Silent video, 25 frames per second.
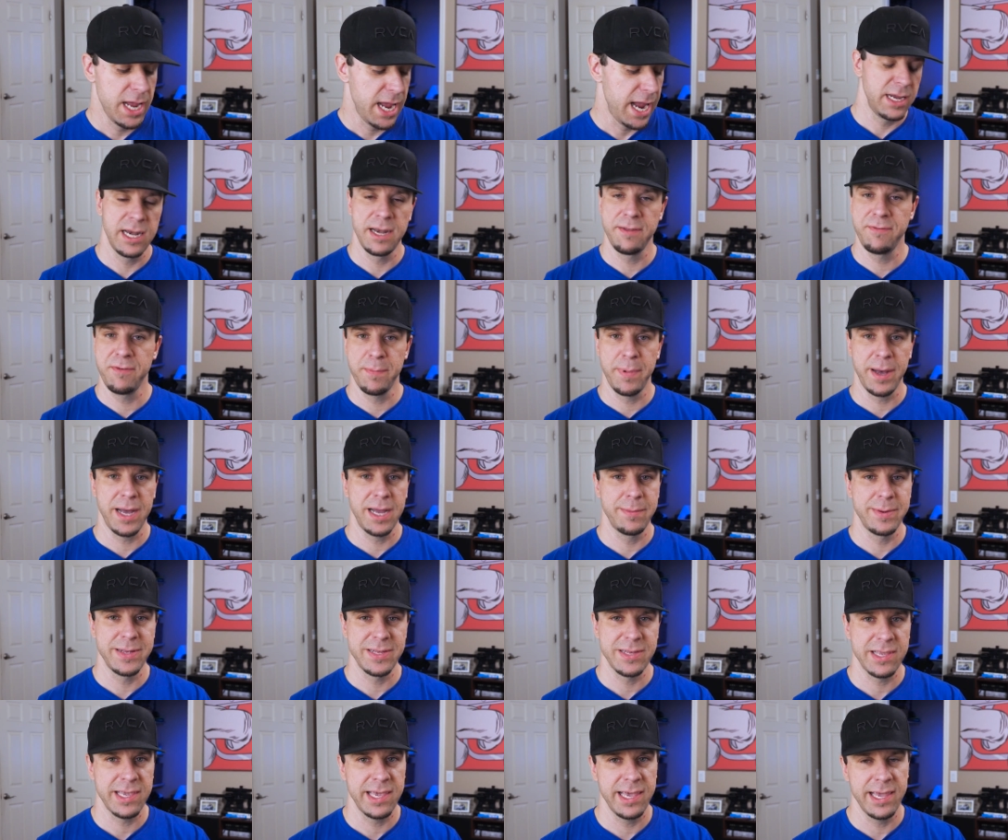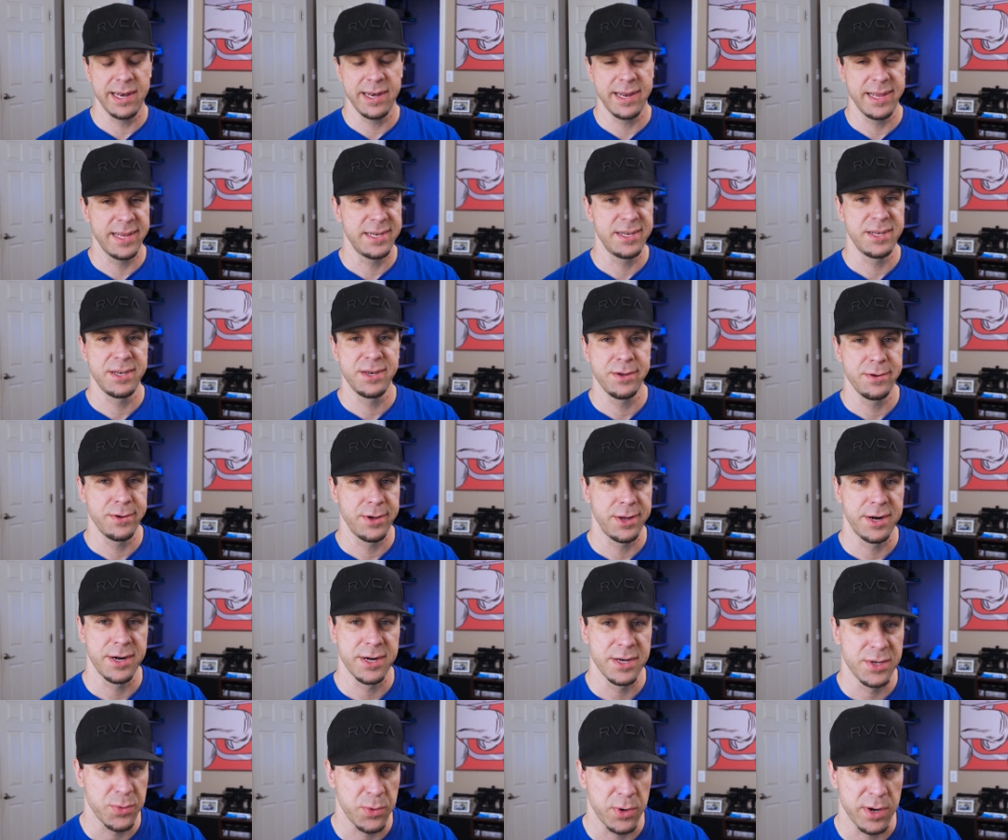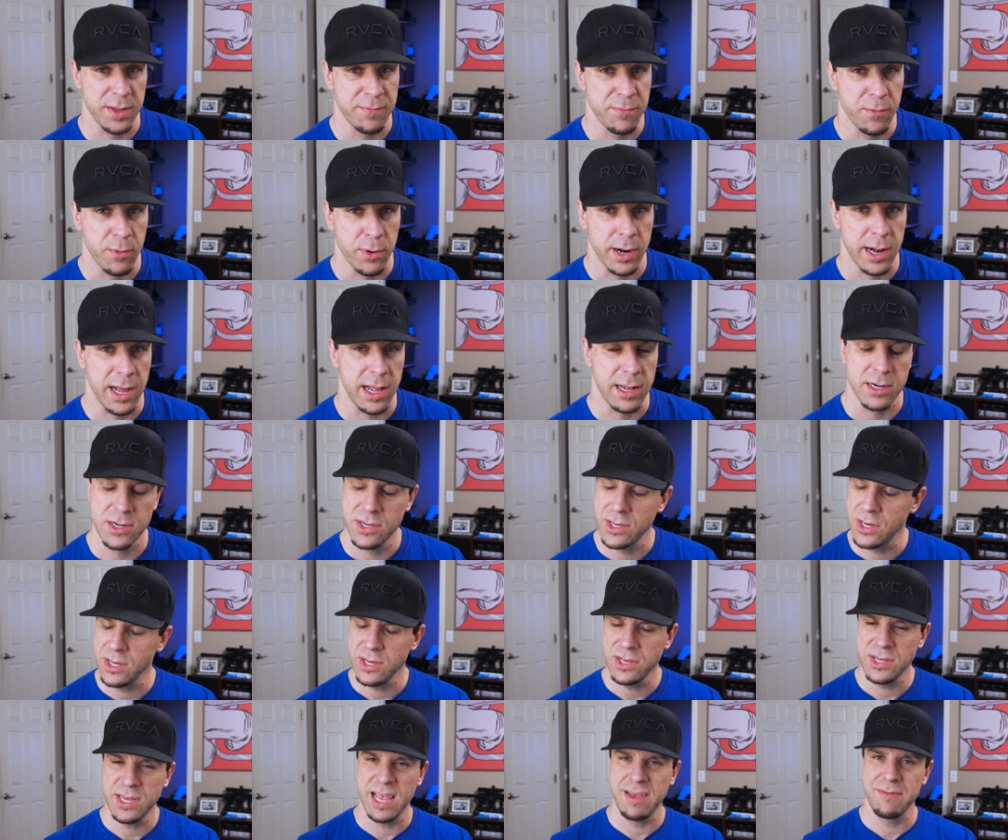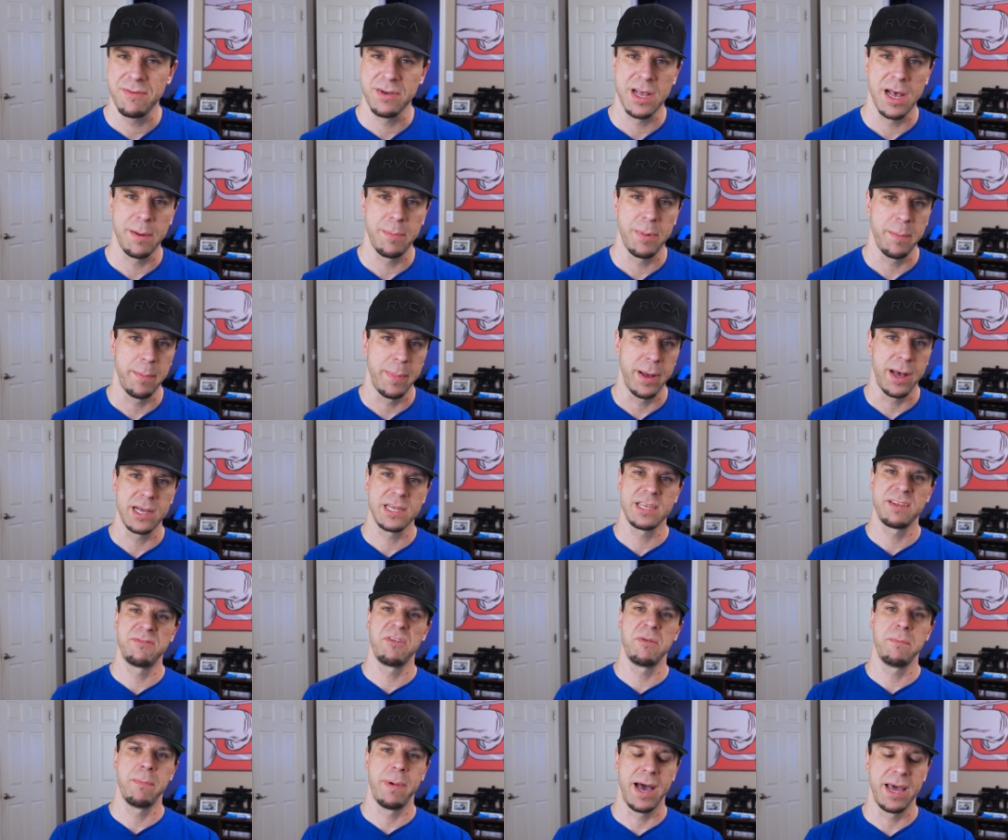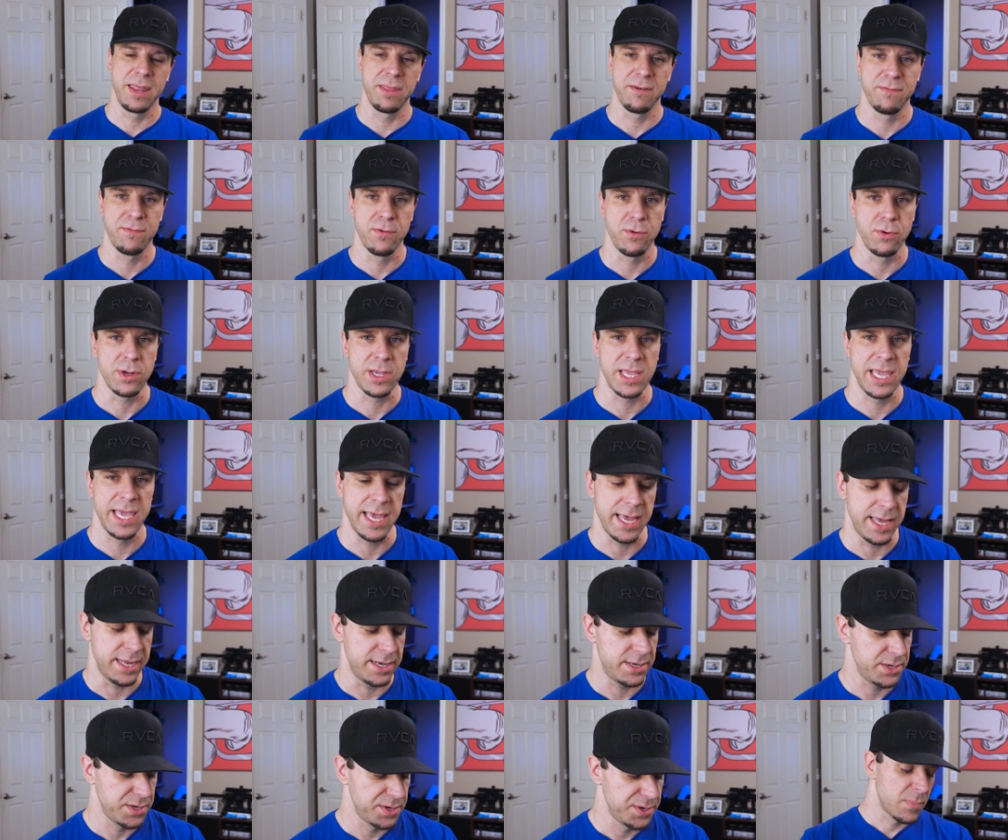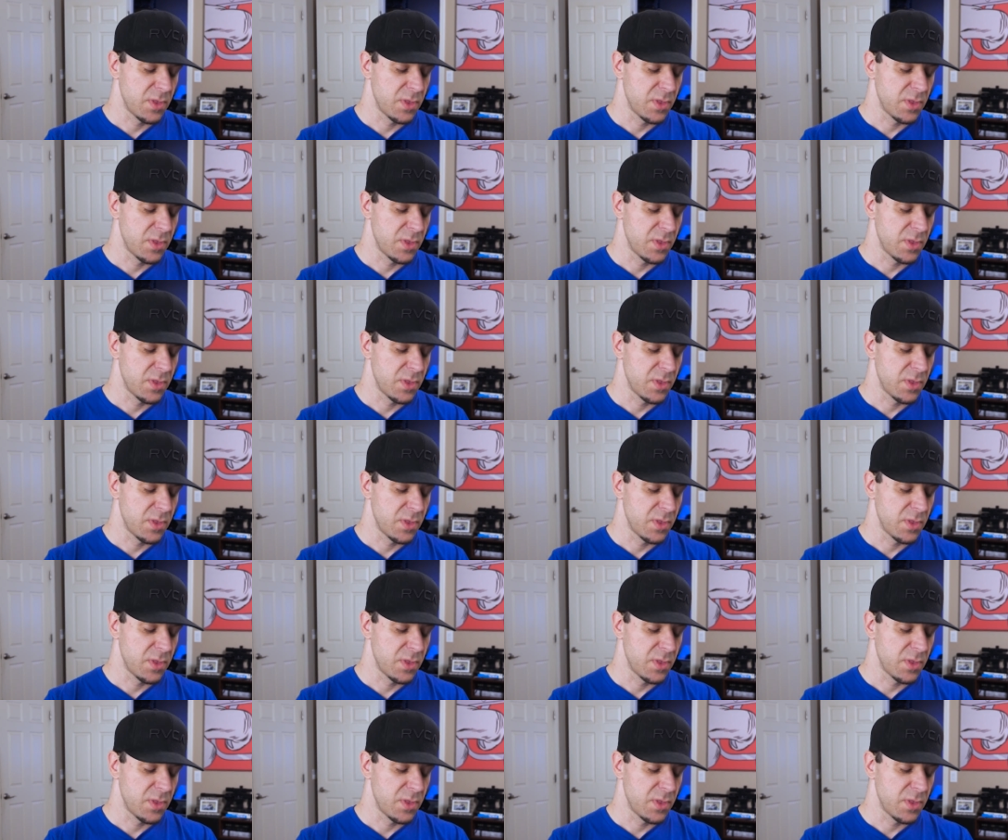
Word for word: And if you buy them as a kit, it's two hundred twenty-four dollars. So you save a couple bucks if you buy the full kit.